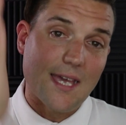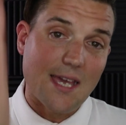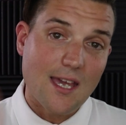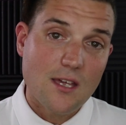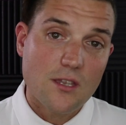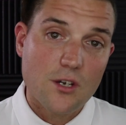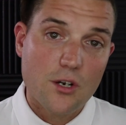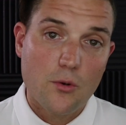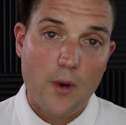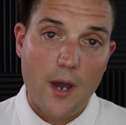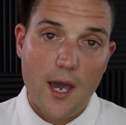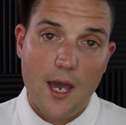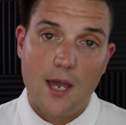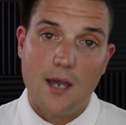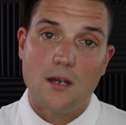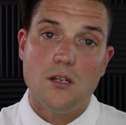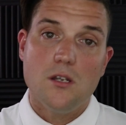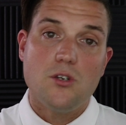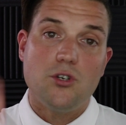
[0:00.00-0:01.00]
either
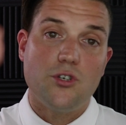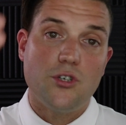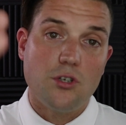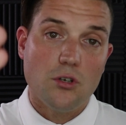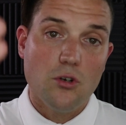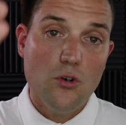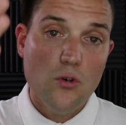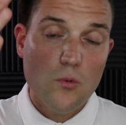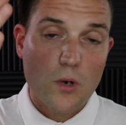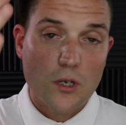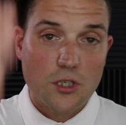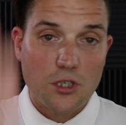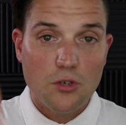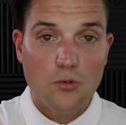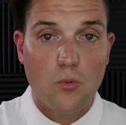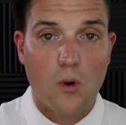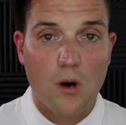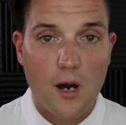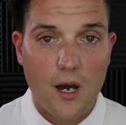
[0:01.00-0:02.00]
way, do what
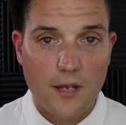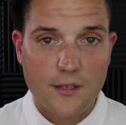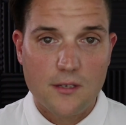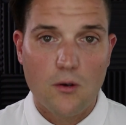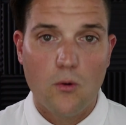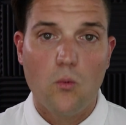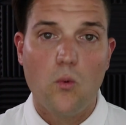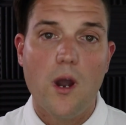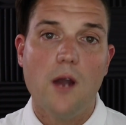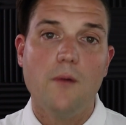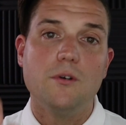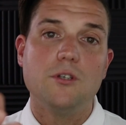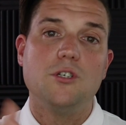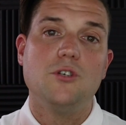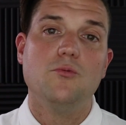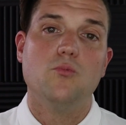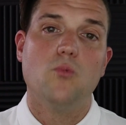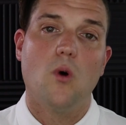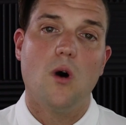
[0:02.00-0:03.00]
you want, wear
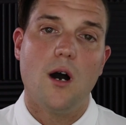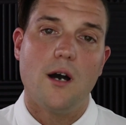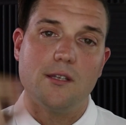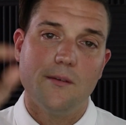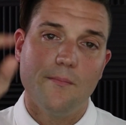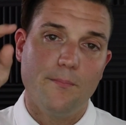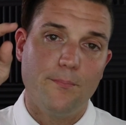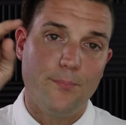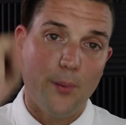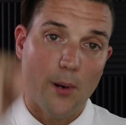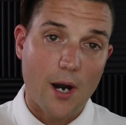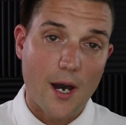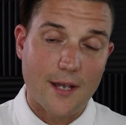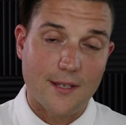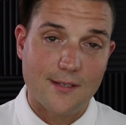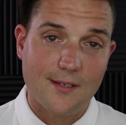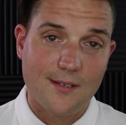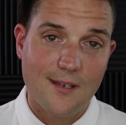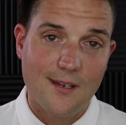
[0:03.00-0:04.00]
what you want,
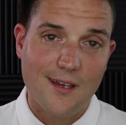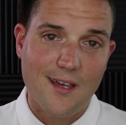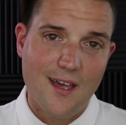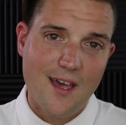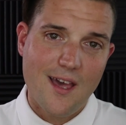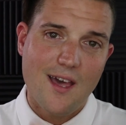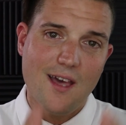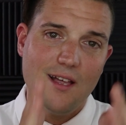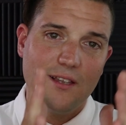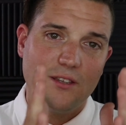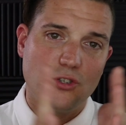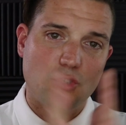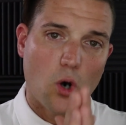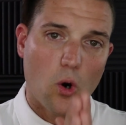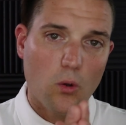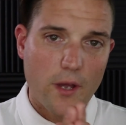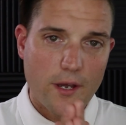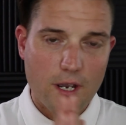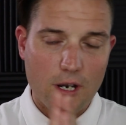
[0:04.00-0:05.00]
but
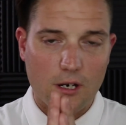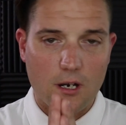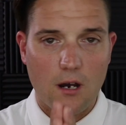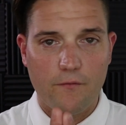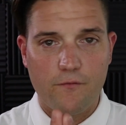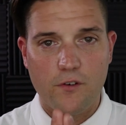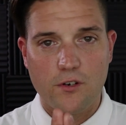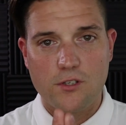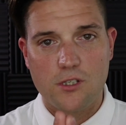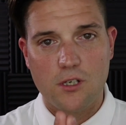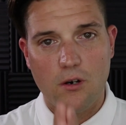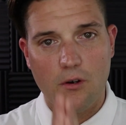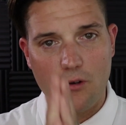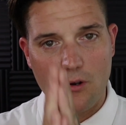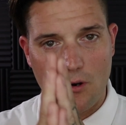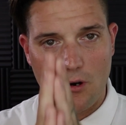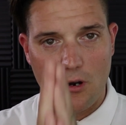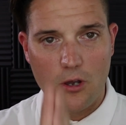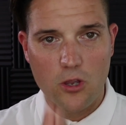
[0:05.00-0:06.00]
don't let your comfort
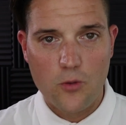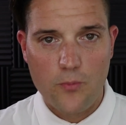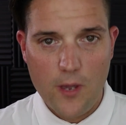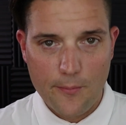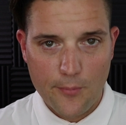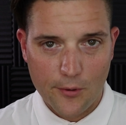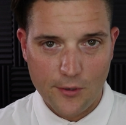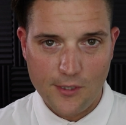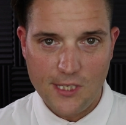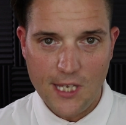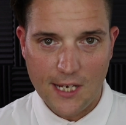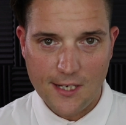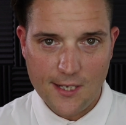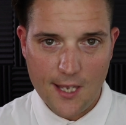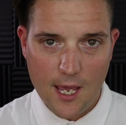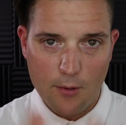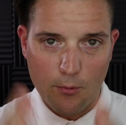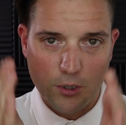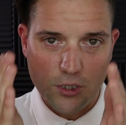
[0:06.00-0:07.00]
zone or other people
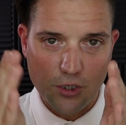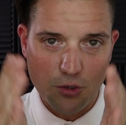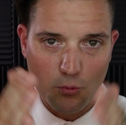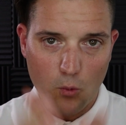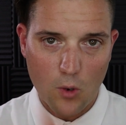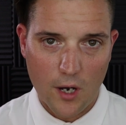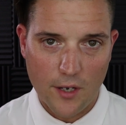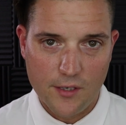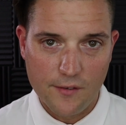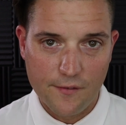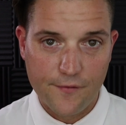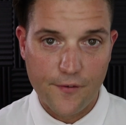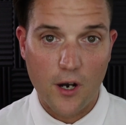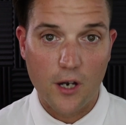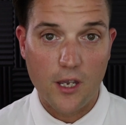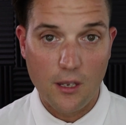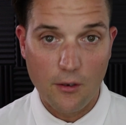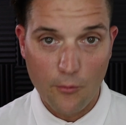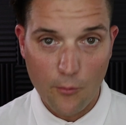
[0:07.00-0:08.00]
dictate what you want to
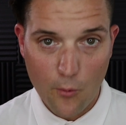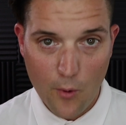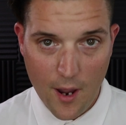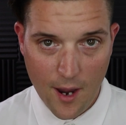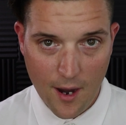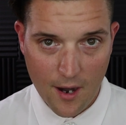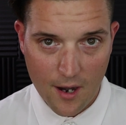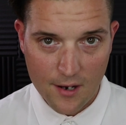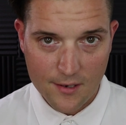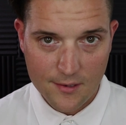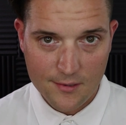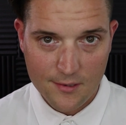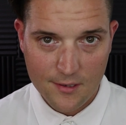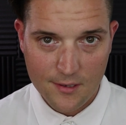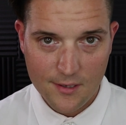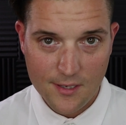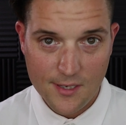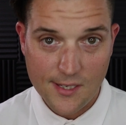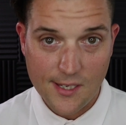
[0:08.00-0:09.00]
fucking wear.
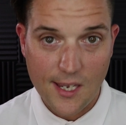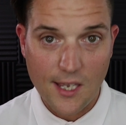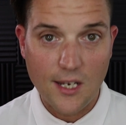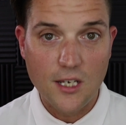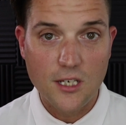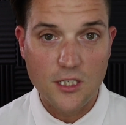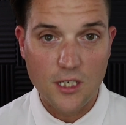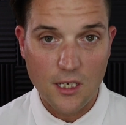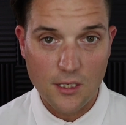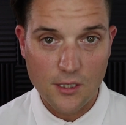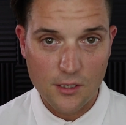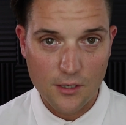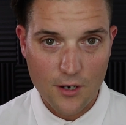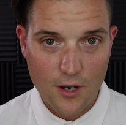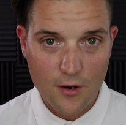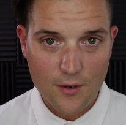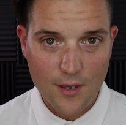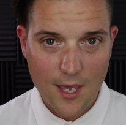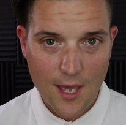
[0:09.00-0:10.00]
Skinny jeans
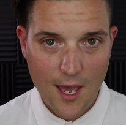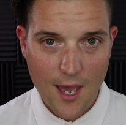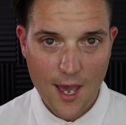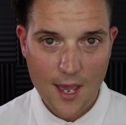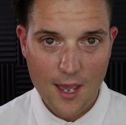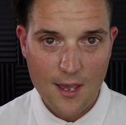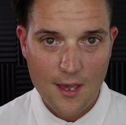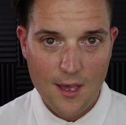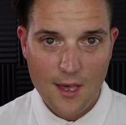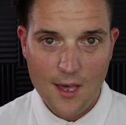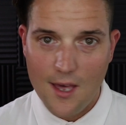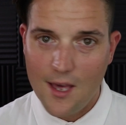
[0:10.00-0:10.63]
are okay